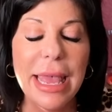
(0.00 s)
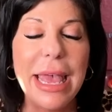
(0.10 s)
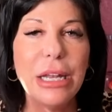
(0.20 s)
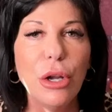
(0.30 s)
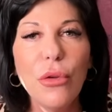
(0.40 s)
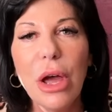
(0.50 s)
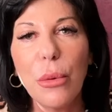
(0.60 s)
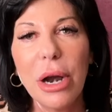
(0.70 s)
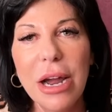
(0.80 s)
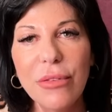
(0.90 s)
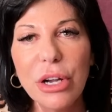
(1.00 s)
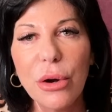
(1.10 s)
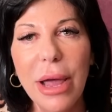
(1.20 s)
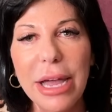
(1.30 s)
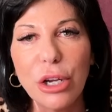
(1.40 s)
and know that wherever
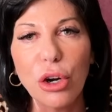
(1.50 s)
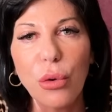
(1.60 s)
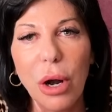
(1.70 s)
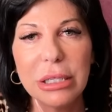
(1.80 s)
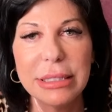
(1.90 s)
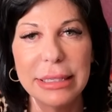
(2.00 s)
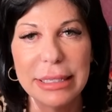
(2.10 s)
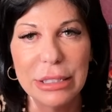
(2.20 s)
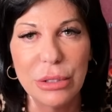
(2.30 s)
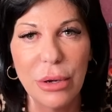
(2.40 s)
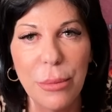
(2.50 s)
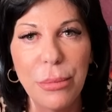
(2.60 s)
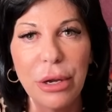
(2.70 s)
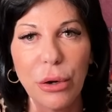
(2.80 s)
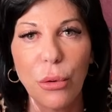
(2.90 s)
you're at, you're crossing into a
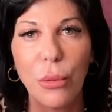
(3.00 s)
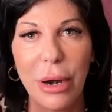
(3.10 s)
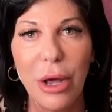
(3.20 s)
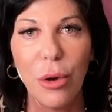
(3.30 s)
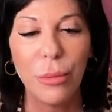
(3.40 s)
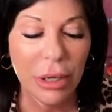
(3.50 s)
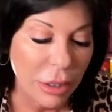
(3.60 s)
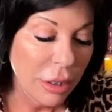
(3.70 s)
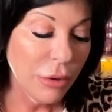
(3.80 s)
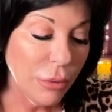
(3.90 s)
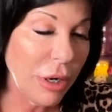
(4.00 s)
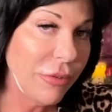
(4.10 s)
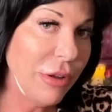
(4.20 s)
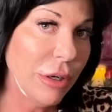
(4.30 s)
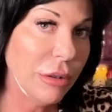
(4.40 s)
bigger realm. That's what I
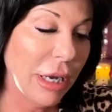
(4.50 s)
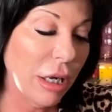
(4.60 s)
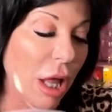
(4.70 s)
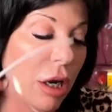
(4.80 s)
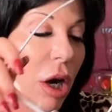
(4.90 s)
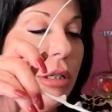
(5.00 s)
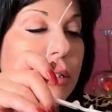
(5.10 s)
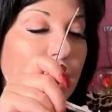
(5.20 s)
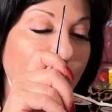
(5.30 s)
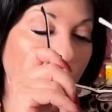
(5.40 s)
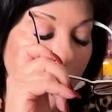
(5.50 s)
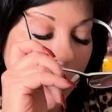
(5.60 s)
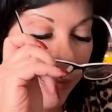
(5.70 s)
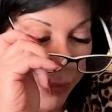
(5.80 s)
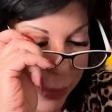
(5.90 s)
feel. I got a lot of cards today for
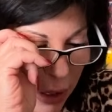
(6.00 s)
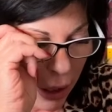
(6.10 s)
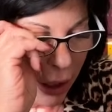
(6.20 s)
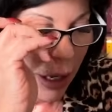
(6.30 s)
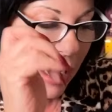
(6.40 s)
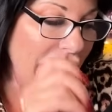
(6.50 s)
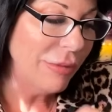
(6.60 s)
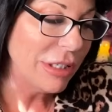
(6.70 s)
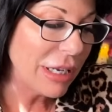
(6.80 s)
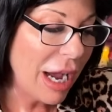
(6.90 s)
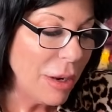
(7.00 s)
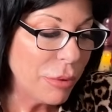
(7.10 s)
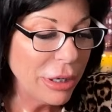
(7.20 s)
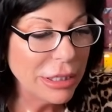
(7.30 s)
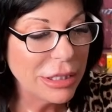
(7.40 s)
you. I have the Sky
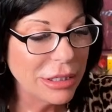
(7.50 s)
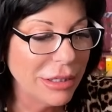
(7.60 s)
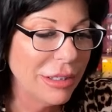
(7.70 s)
Bridge